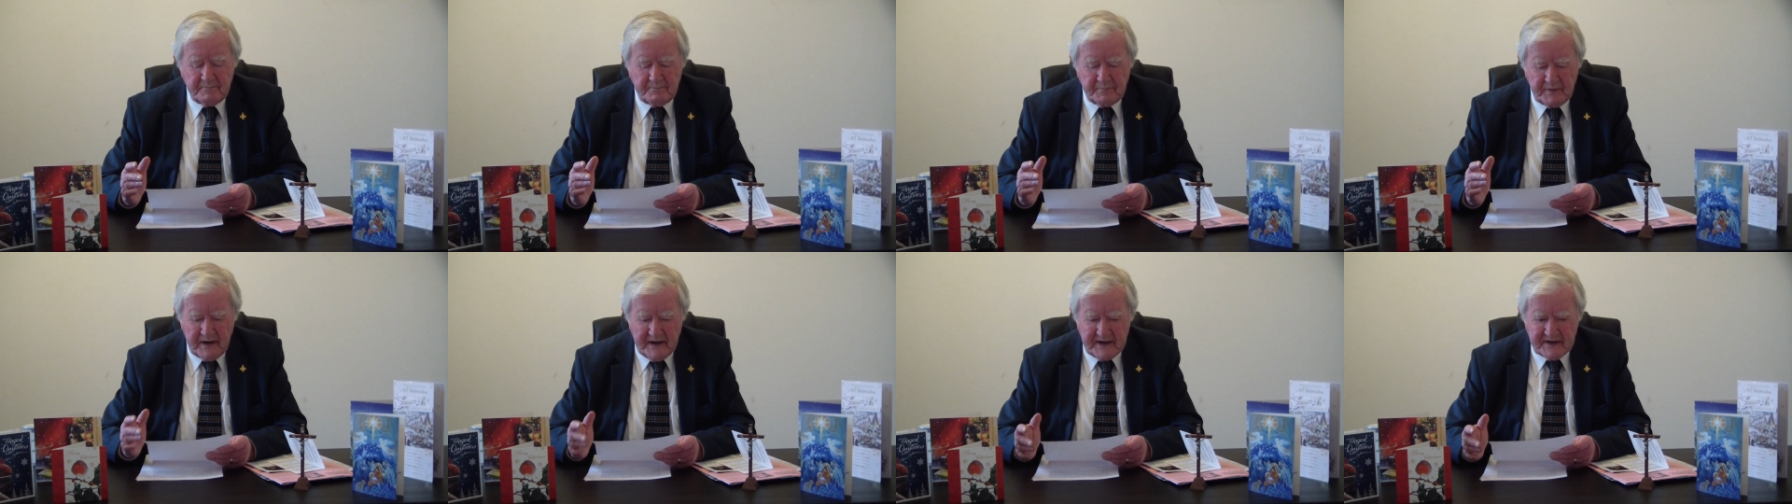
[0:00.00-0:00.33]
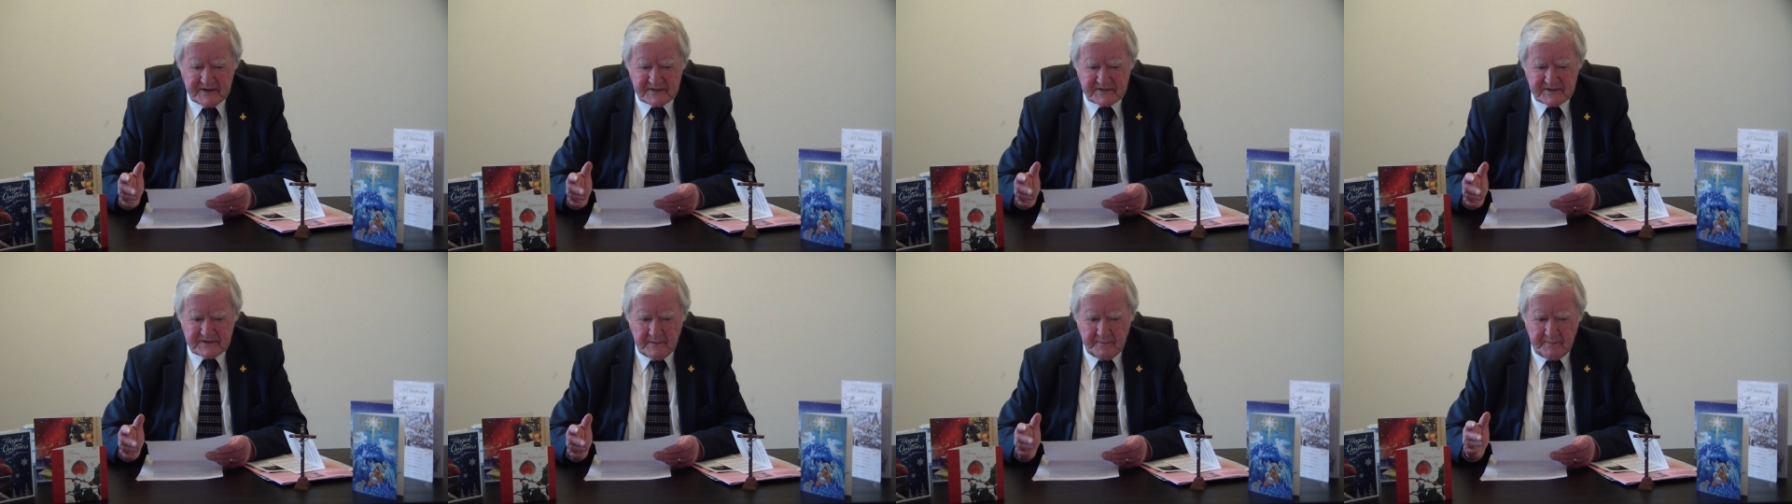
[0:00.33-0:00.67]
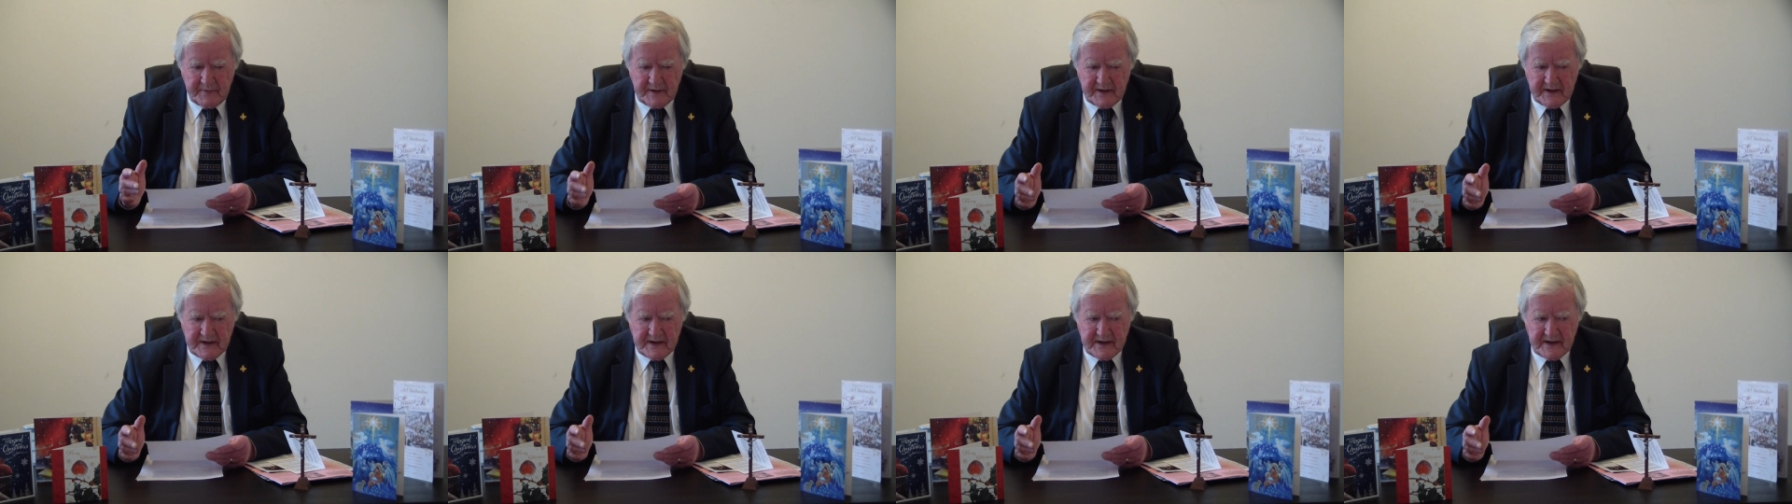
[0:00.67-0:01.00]
place to
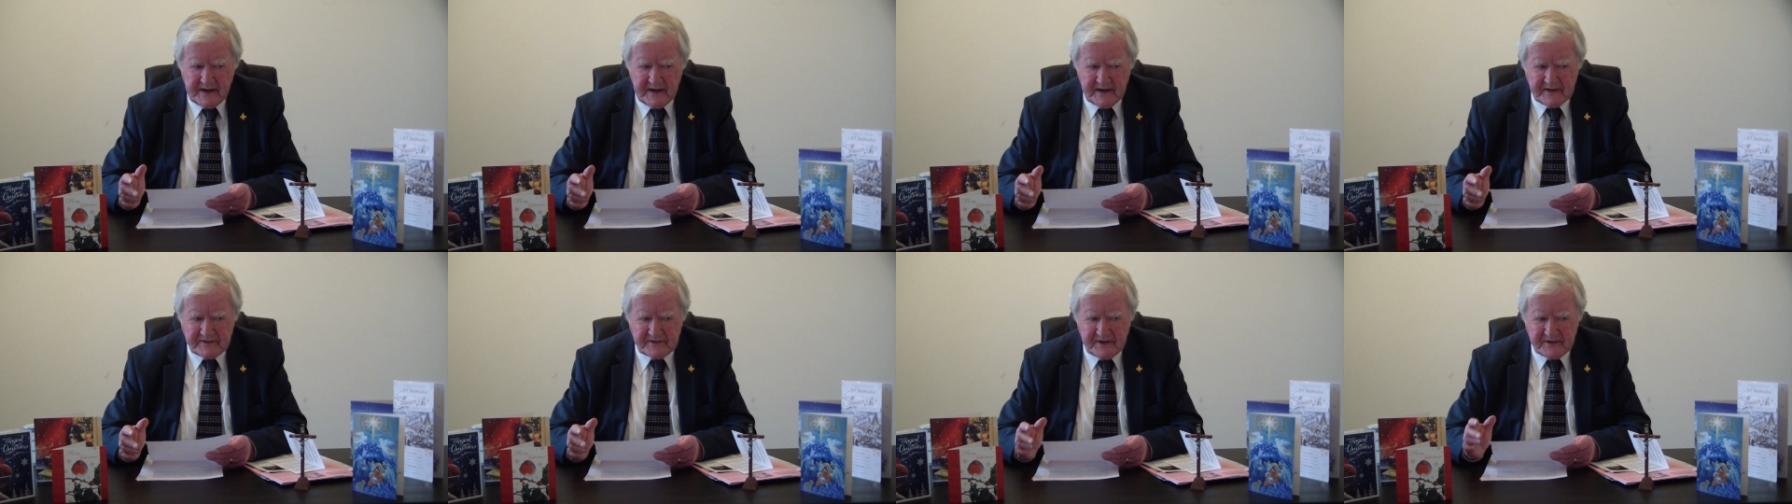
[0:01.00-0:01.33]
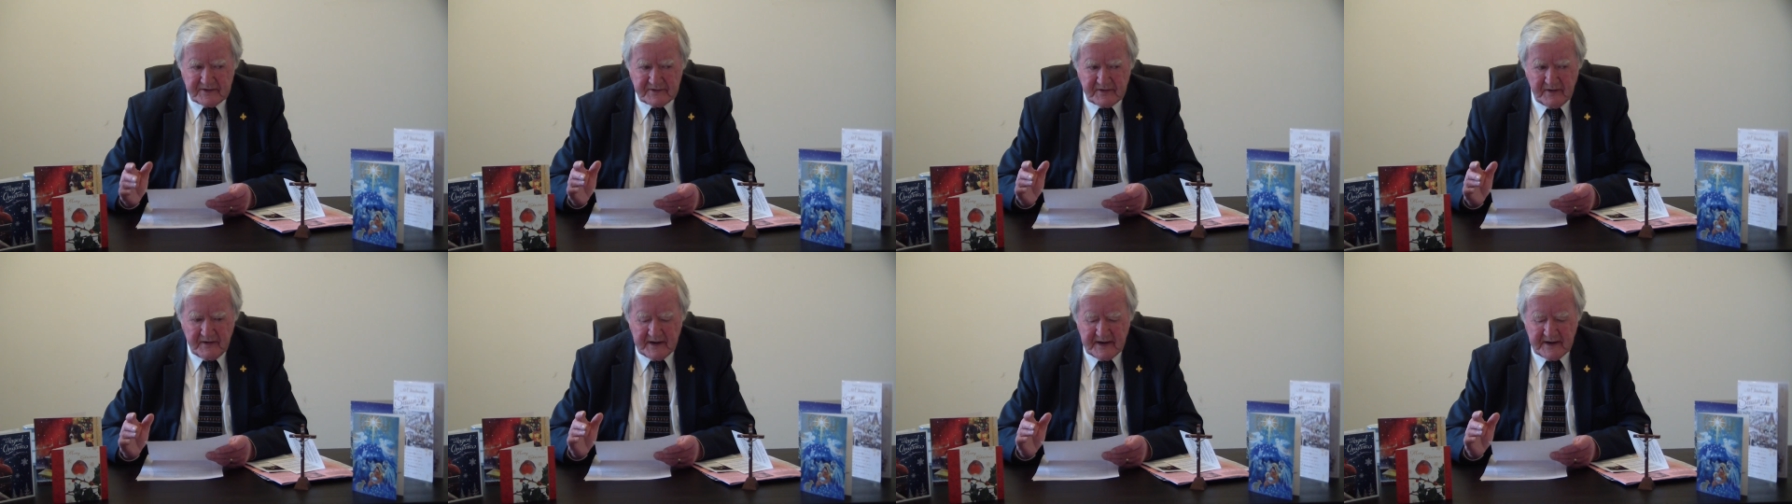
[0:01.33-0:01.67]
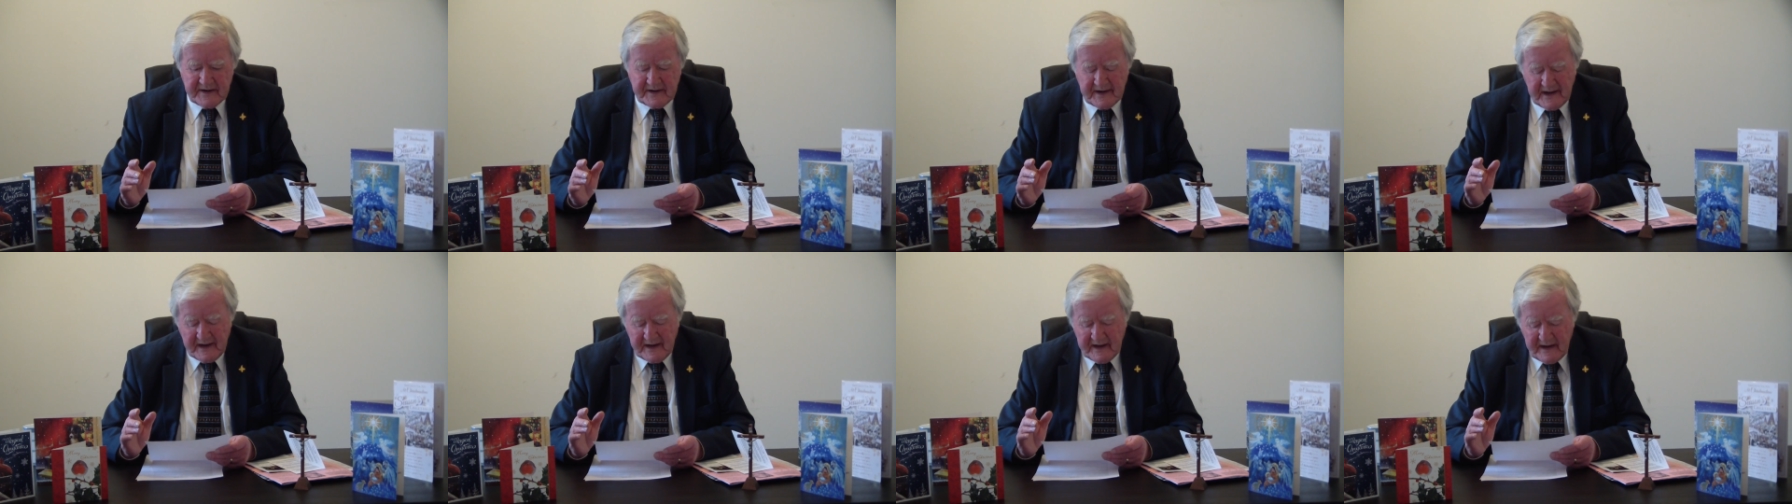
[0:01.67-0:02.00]
be, to try
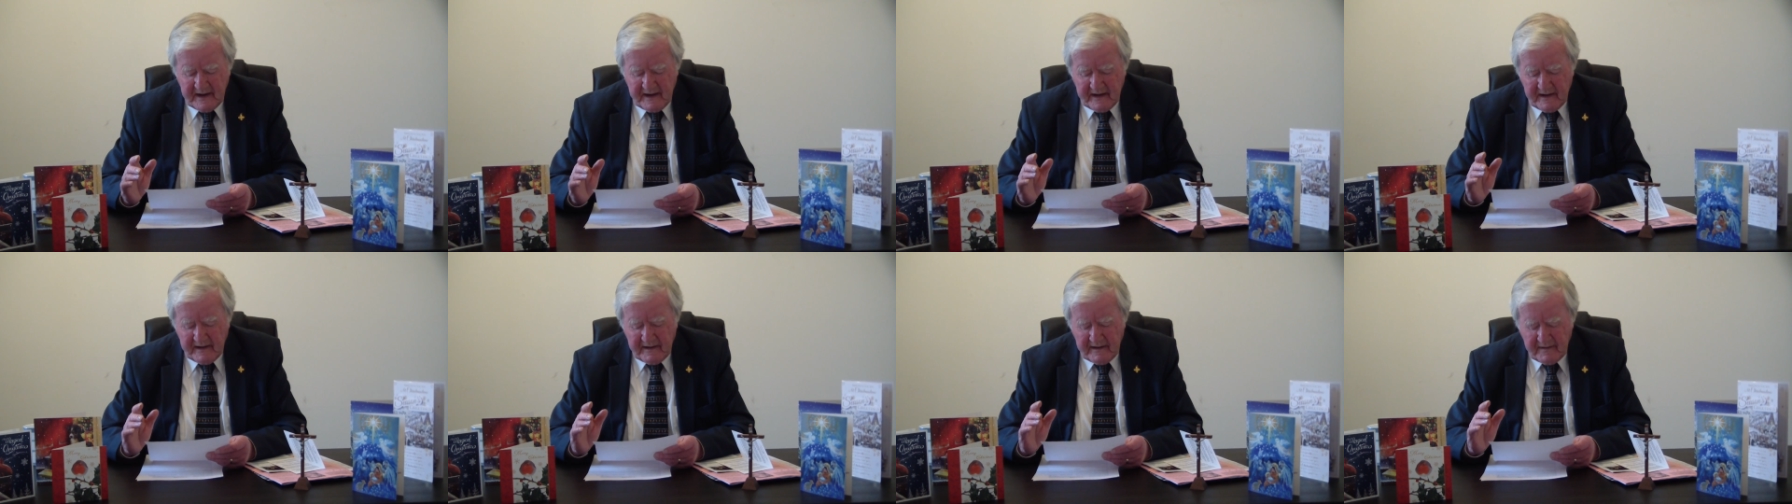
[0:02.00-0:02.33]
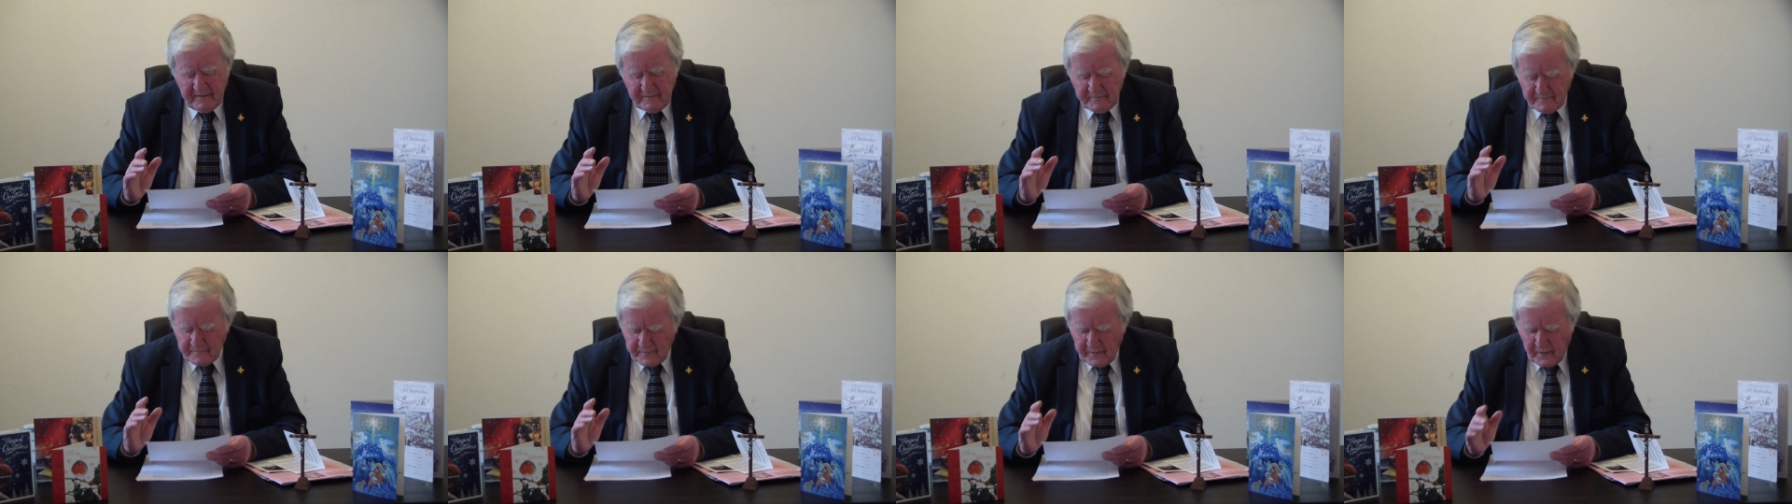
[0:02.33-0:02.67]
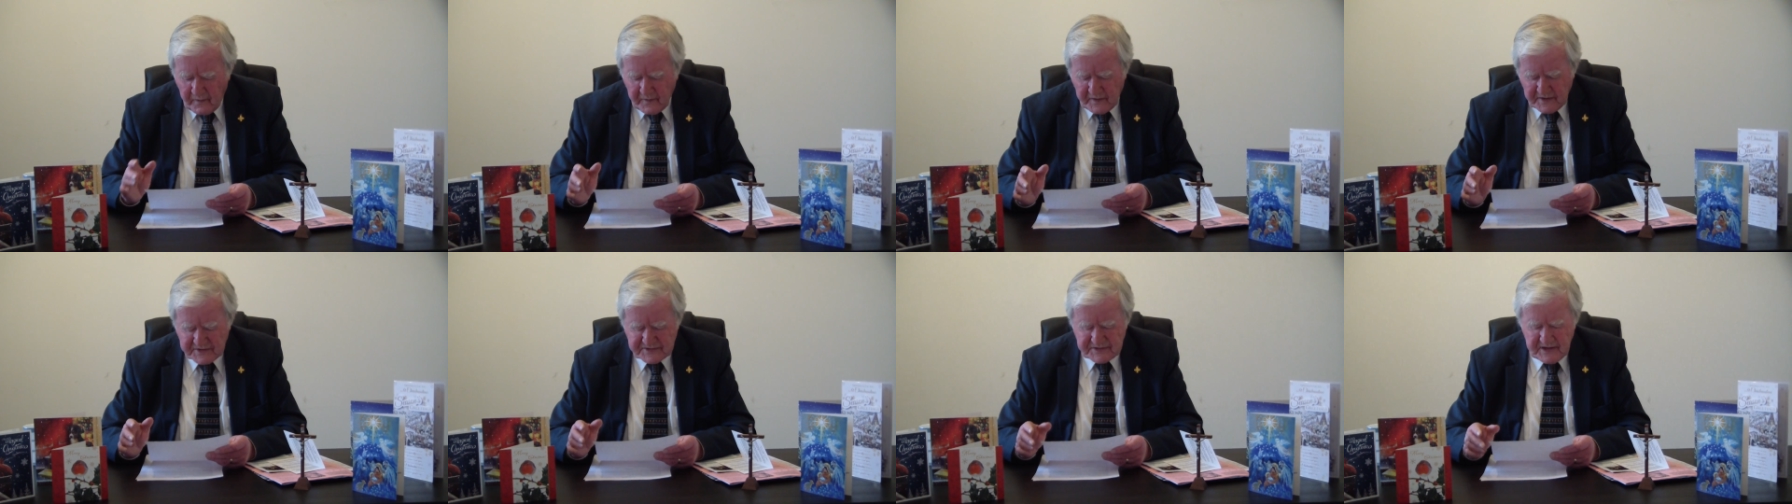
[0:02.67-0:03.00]
and
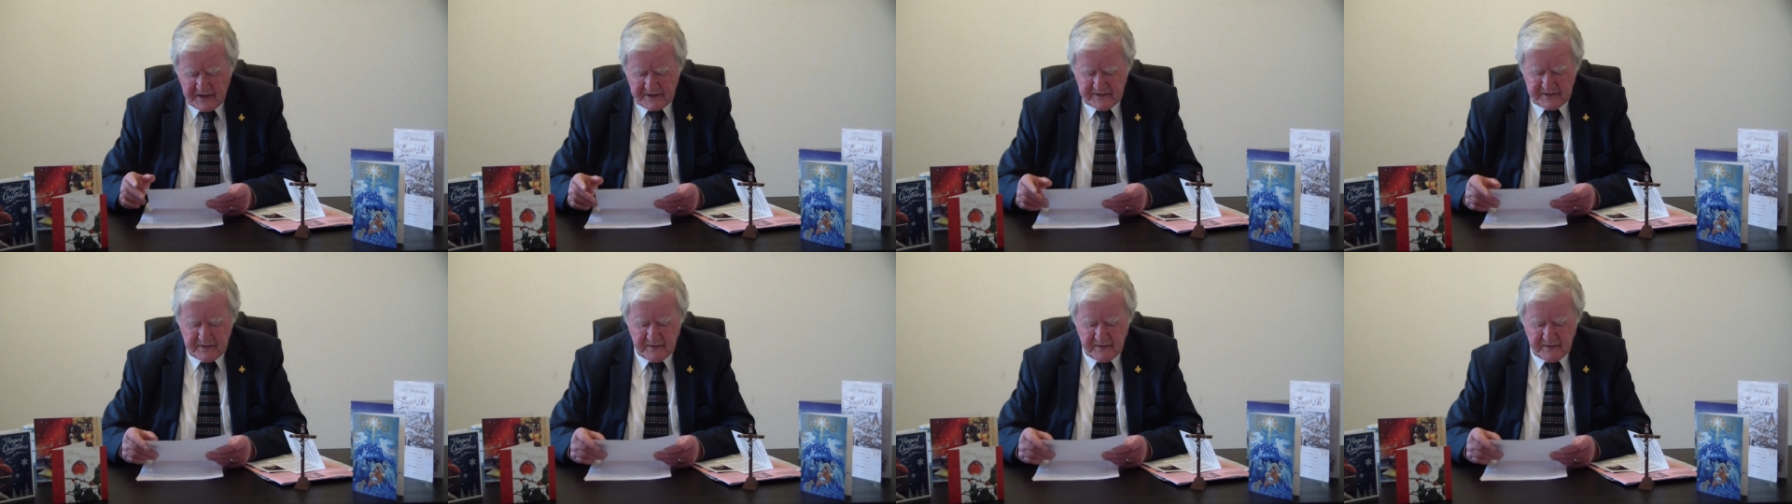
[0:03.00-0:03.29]
focus on